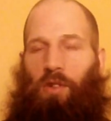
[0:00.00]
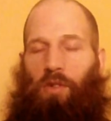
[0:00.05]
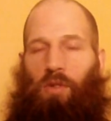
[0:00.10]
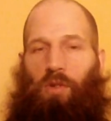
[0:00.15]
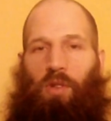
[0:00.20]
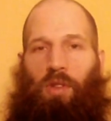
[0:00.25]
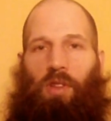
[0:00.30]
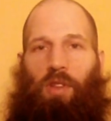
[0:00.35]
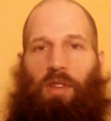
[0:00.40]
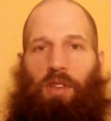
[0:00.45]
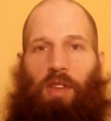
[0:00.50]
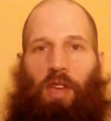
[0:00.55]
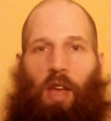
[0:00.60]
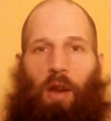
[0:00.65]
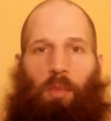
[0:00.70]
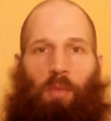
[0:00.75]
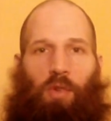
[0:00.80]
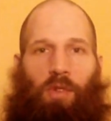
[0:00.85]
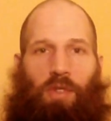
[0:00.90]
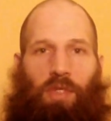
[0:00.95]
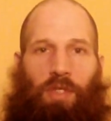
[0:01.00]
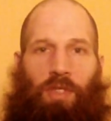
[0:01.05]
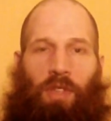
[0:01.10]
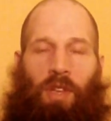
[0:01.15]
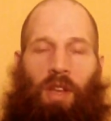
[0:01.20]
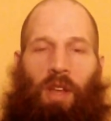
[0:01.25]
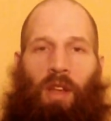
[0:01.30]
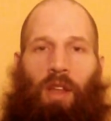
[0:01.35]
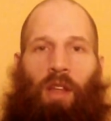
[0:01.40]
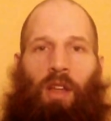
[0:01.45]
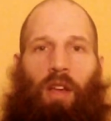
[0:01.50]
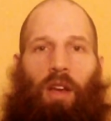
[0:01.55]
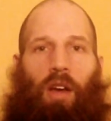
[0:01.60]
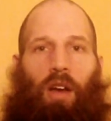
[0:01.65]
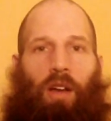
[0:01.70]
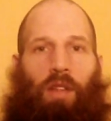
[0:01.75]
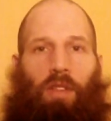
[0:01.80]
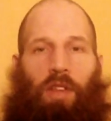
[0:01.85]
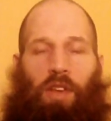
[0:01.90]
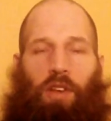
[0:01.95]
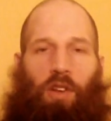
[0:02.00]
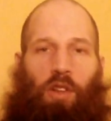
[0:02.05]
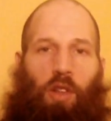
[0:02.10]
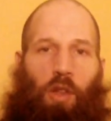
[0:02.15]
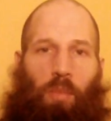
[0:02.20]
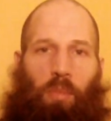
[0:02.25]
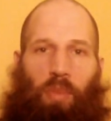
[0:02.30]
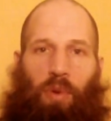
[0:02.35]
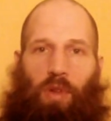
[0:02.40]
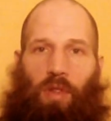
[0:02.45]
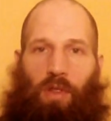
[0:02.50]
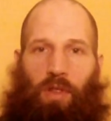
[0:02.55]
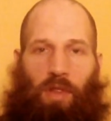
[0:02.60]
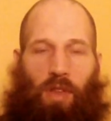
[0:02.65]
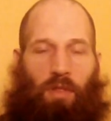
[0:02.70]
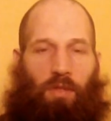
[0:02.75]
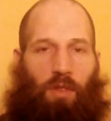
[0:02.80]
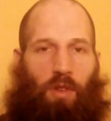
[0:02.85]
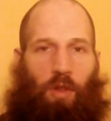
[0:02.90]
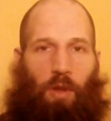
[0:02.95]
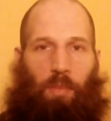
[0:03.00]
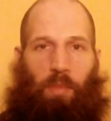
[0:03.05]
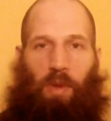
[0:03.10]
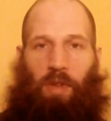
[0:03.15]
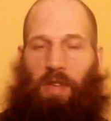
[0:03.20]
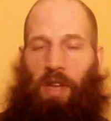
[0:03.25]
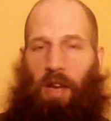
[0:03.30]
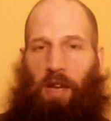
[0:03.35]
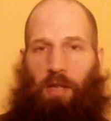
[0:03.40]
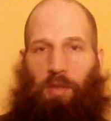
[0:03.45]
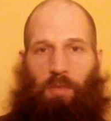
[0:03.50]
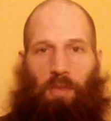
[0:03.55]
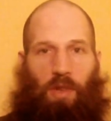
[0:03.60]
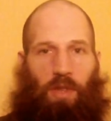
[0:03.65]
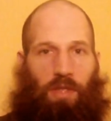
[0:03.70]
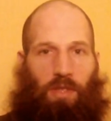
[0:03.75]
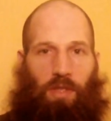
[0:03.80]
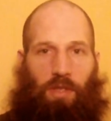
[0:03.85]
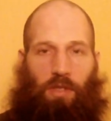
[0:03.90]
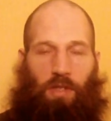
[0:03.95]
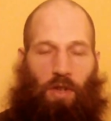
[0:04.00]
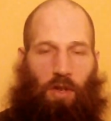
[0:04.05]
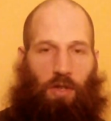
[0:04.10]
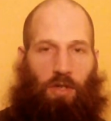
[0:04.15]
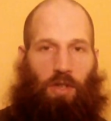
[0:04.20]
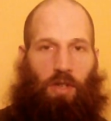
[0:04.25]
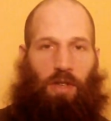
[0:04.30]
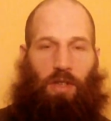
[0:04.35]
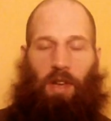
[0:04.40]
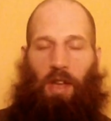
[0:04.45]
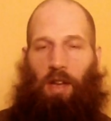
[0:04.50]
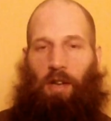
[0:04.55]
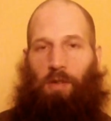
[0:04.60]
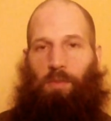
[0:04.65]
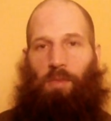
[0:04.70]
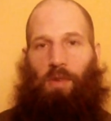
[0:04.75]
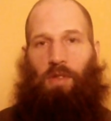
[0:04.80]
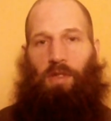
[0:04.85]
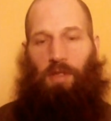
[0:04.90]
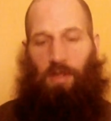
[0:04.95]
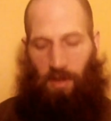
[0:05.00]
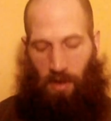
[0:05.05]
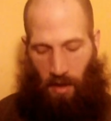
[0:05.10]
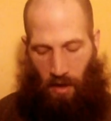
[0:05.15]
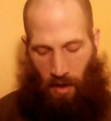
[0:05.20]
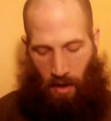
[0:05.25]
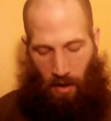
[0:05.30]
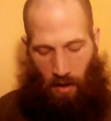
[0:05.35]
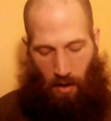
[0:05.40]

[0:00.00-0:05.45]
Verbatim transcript: little cameras. Uh, they clip, they have clip attachments and suction attachments.